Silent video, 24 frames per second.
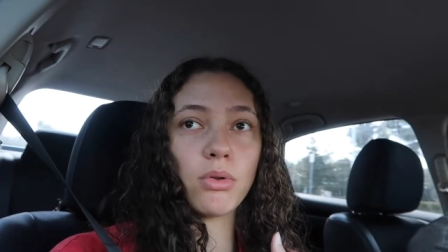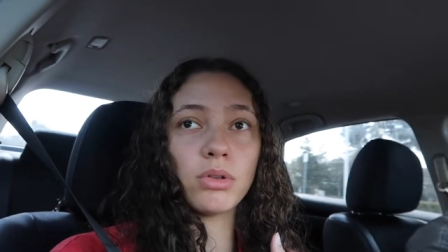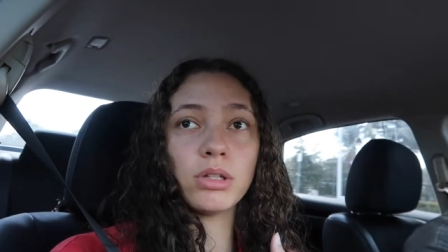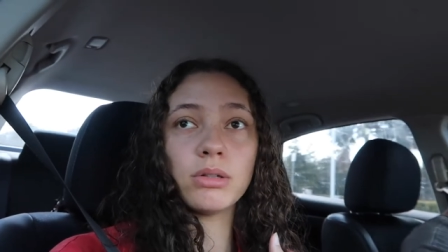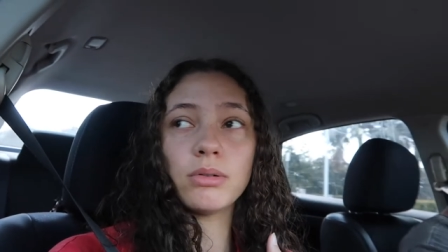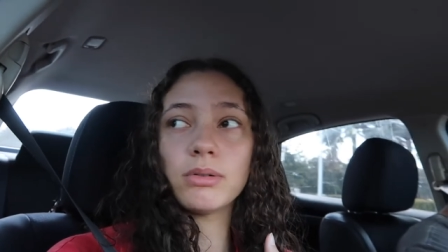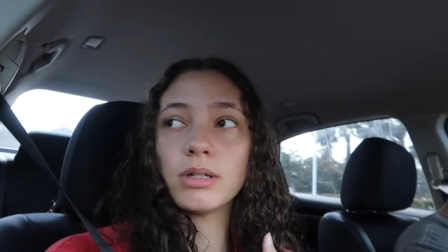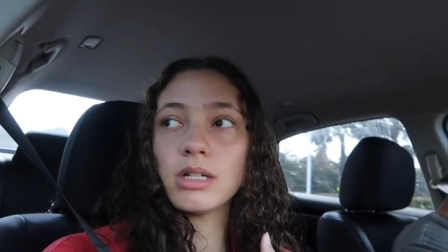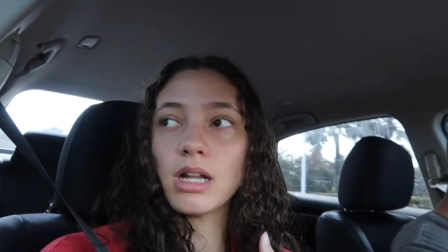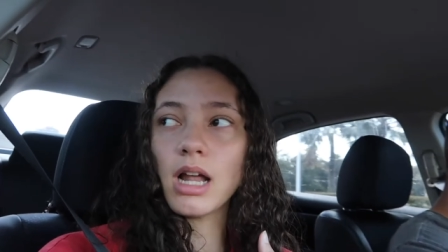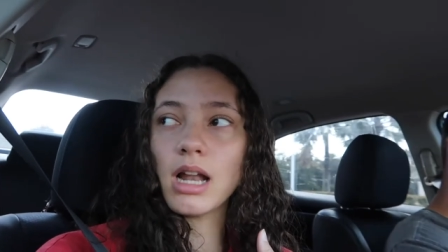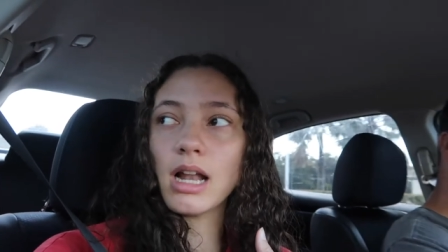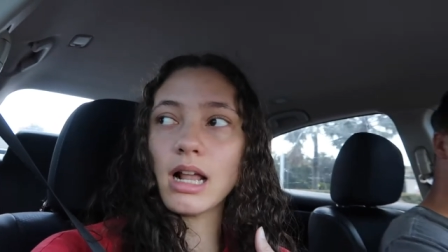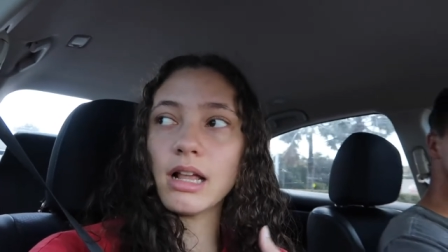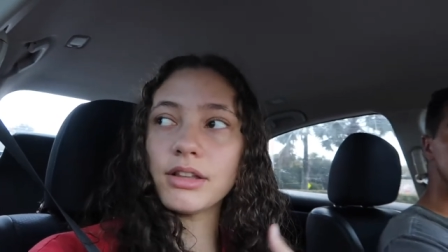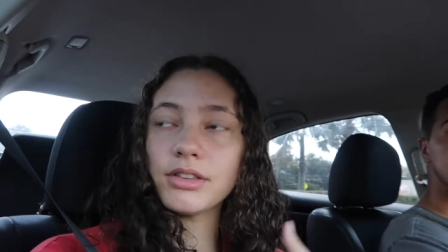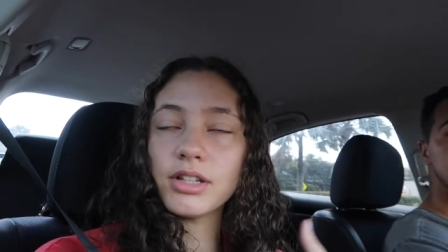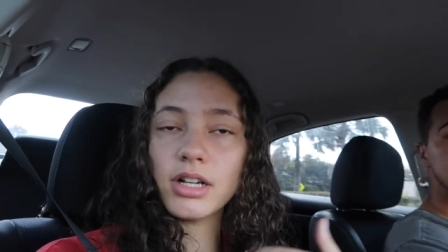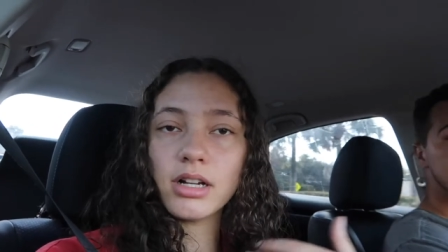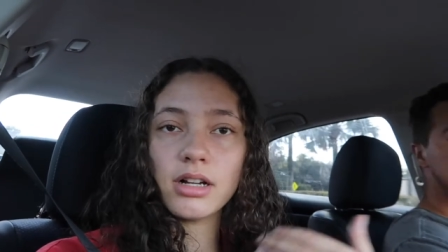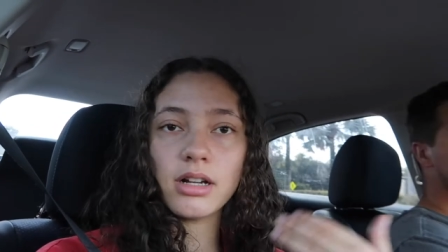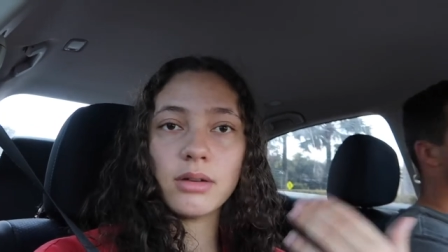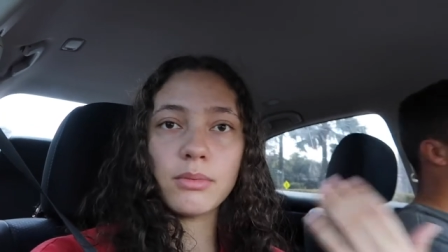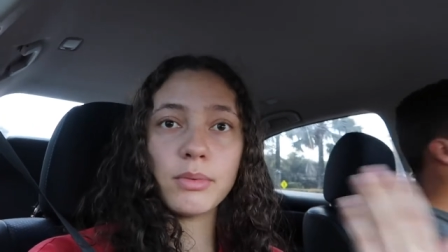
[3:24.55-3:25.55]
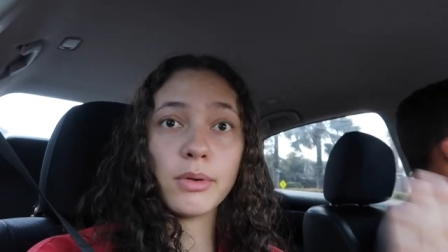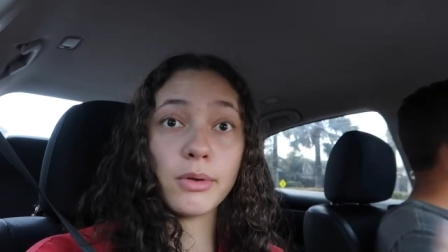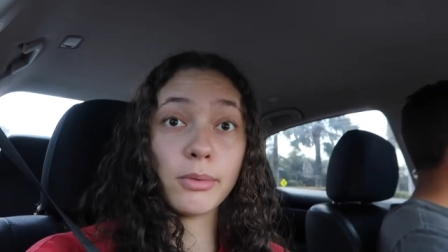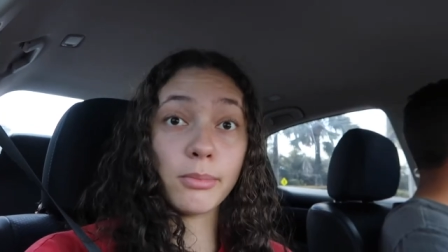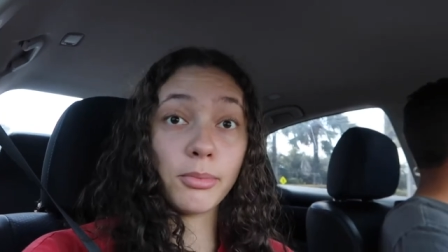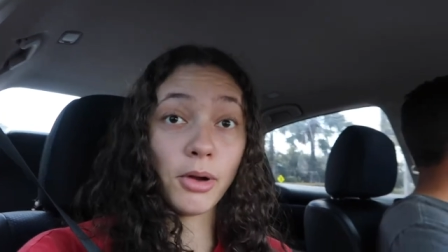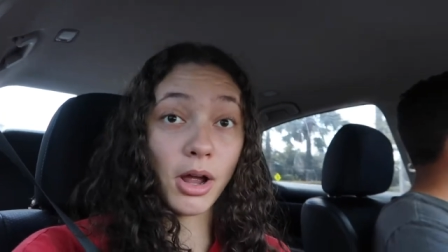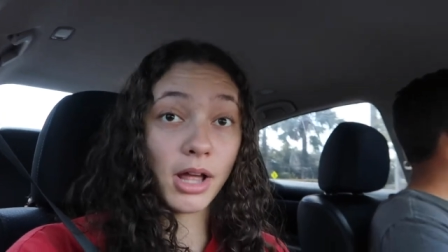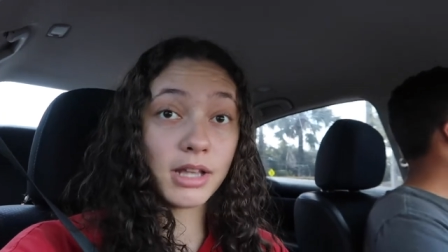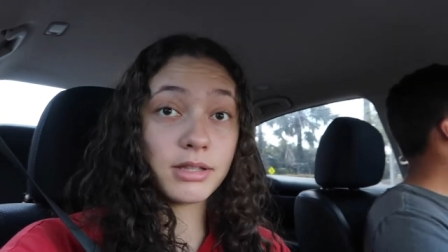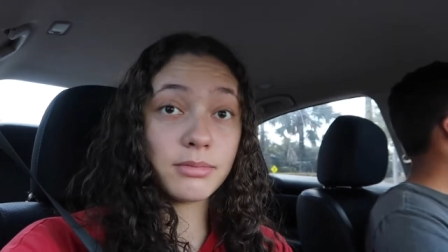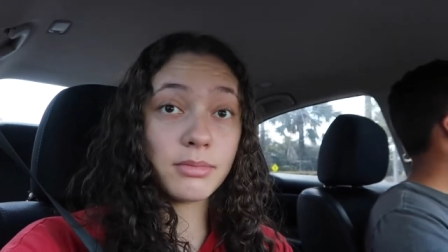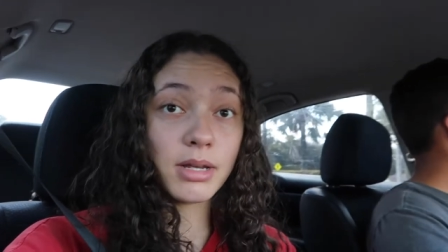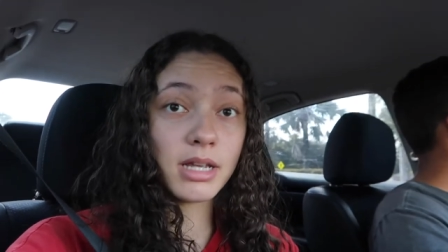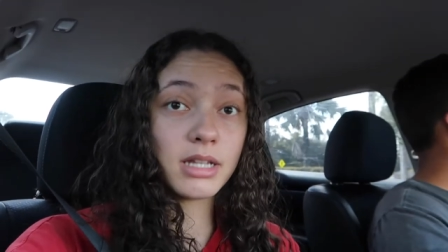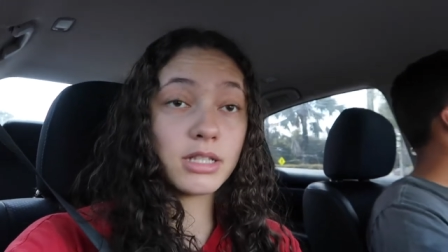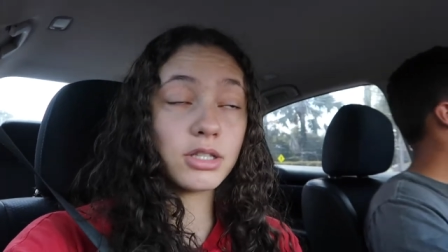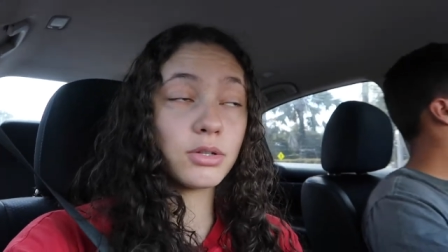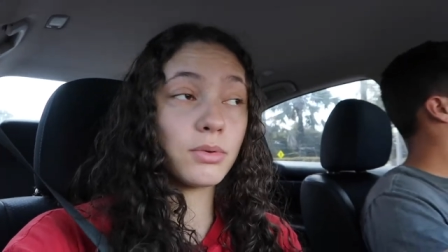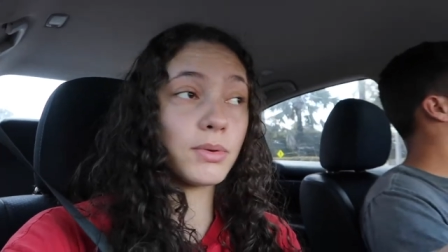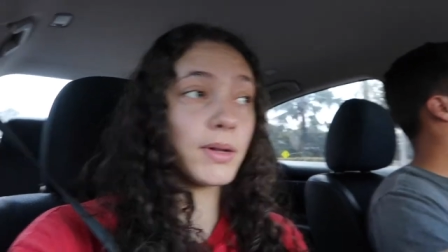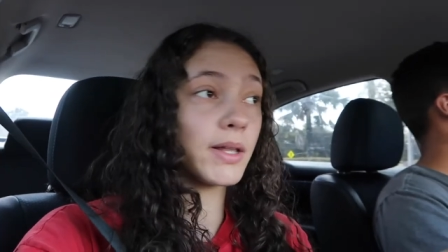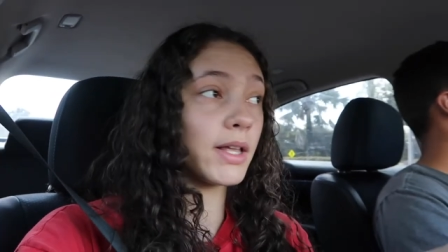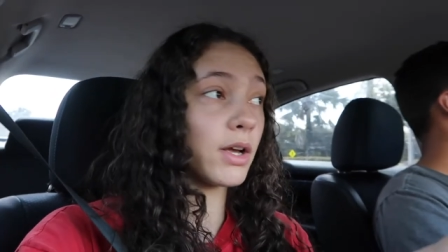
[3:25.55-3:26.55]
only one not out there and we were
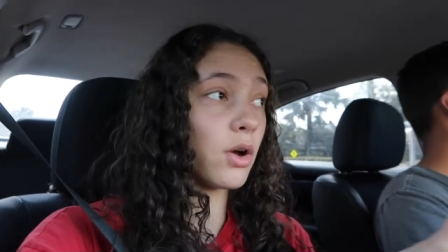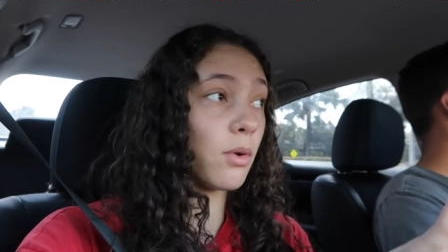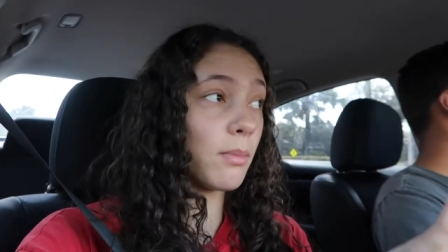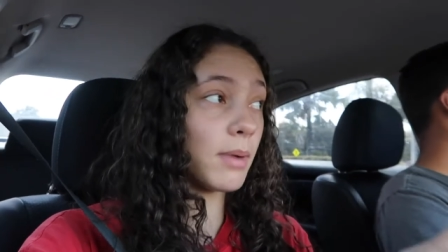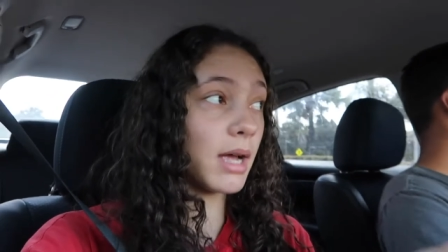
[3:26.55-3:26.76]
bridesmaids so we were like